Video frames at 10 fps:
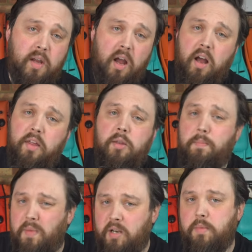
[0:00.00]
The
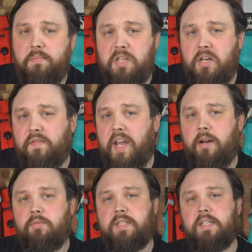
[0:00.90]
minimum dive
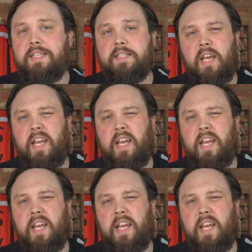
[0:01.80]
count is